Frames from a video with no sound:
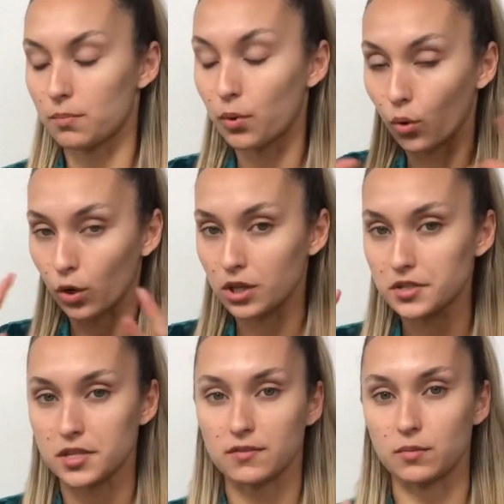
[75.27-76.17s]

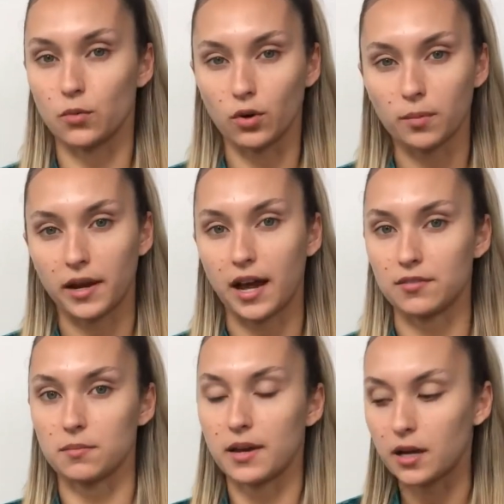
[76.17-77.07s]
pores even more by
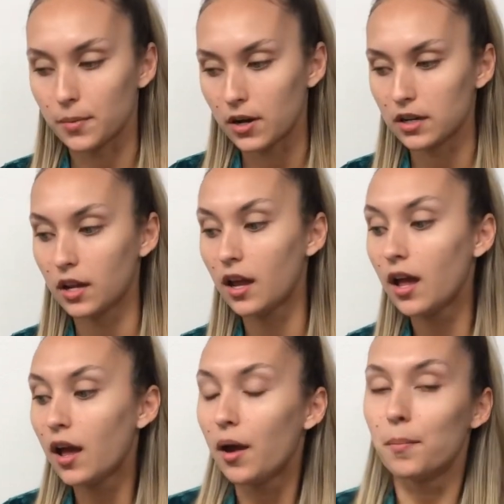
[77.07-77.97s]
having makeup on.
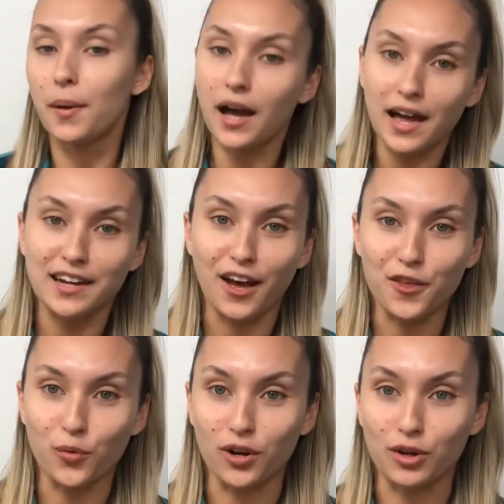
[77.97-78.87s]
But now
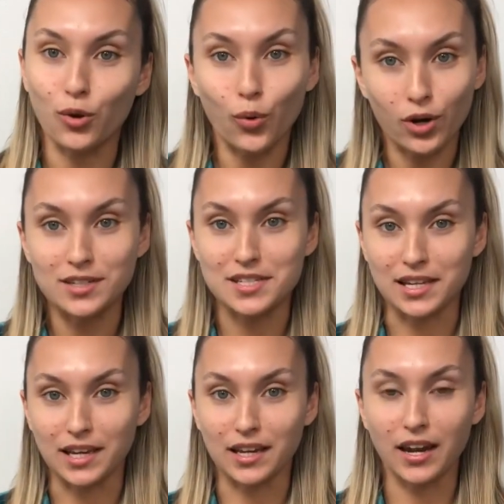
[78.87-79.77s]
that we're in
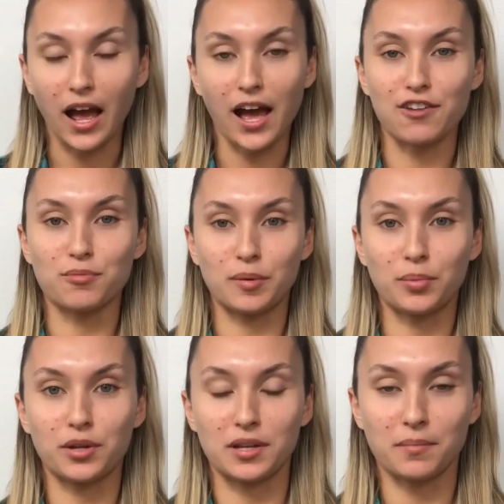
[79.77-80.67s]
quarantine, I've been
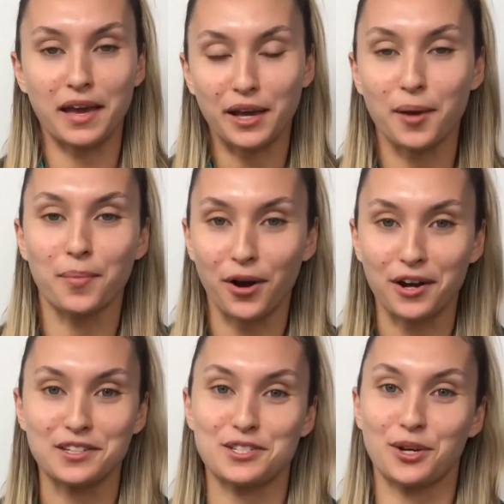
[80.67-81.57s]
putting makeup on
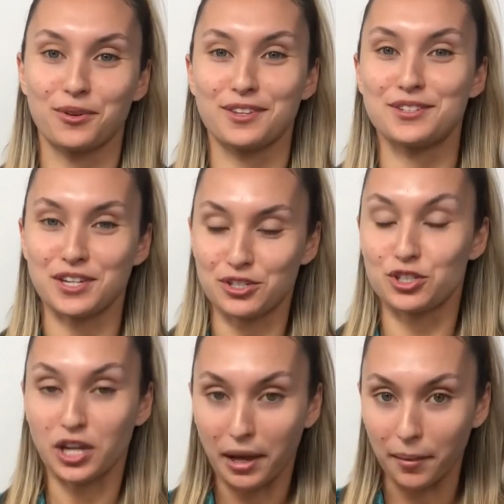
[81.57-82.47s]
to go to the
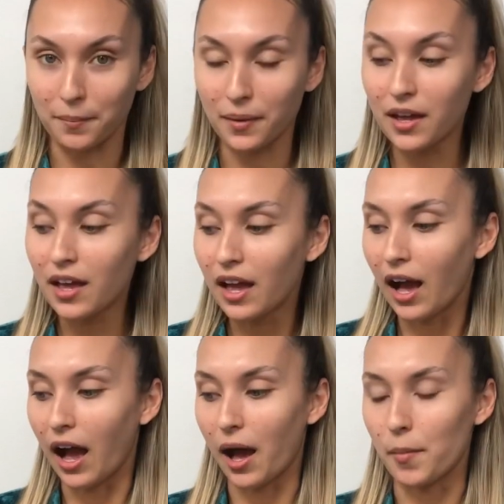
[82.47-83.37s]
gym,
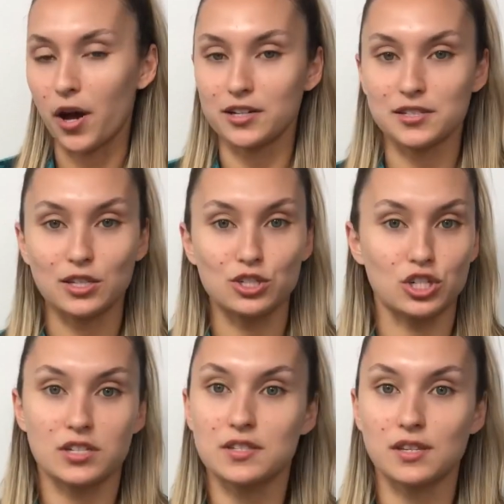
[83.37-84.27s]
honestly
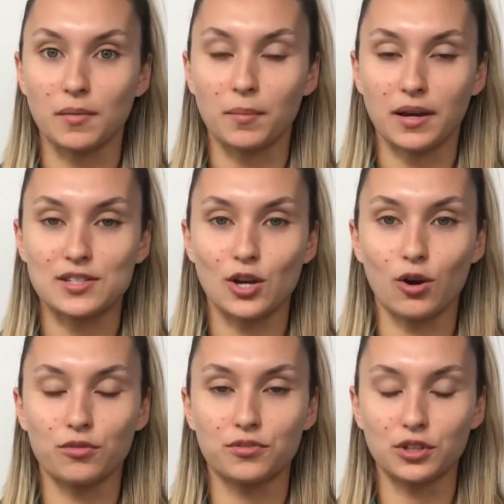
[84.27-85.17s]
just to make
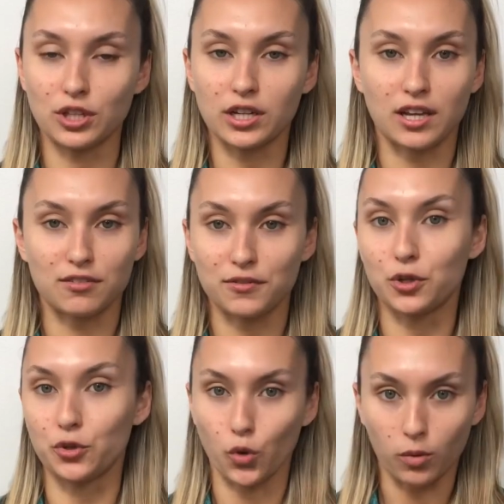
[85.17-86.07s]
myself look and
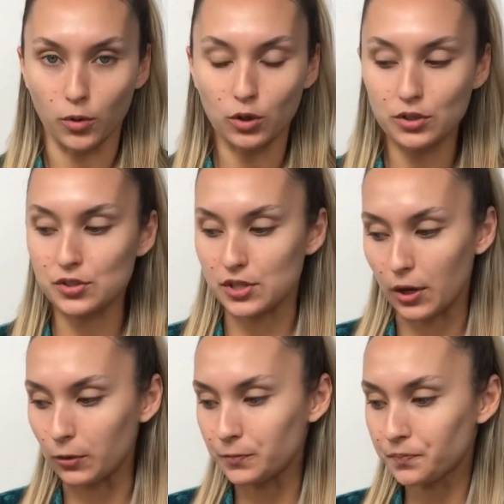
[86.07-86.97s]
feel normal. So